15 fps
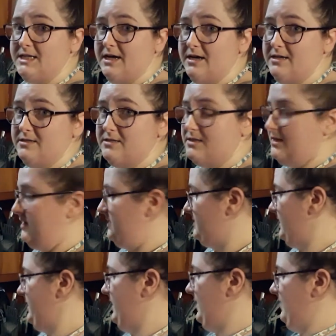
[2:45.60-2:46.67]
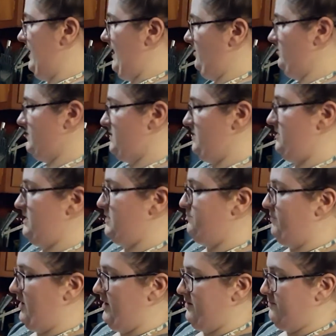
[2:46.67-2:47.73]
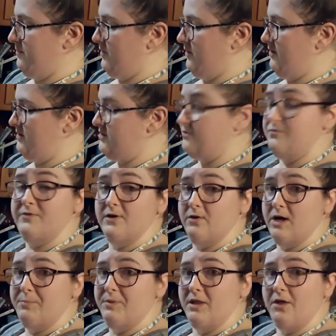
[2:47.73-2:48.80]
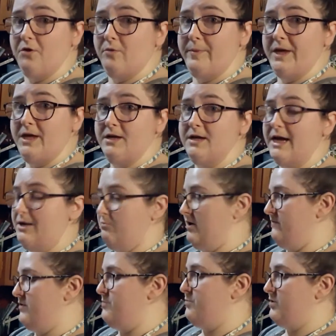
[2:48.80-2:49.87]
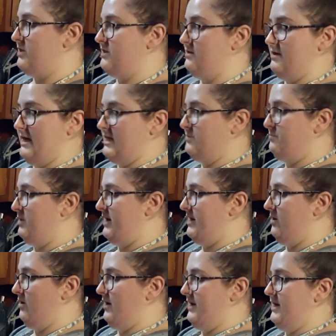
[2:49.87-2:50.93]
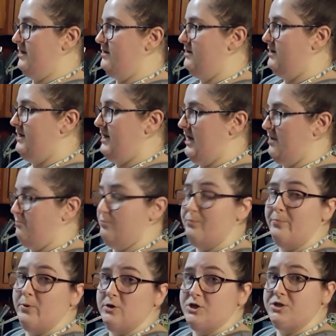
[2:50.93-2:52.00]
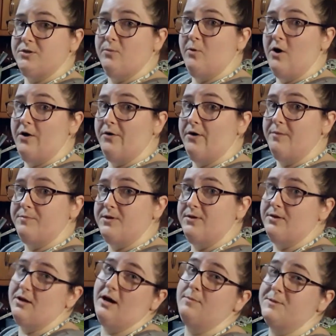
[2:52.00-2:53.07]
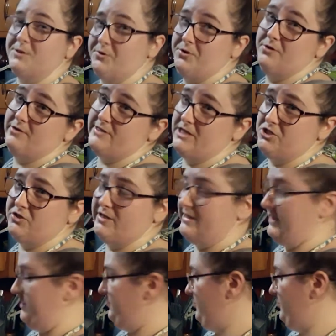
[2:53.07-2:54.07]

does is it allows this bottom part to fill up a little bit, and whenever you put the next plate on it, it pushes the water up to the top, so you're essentially like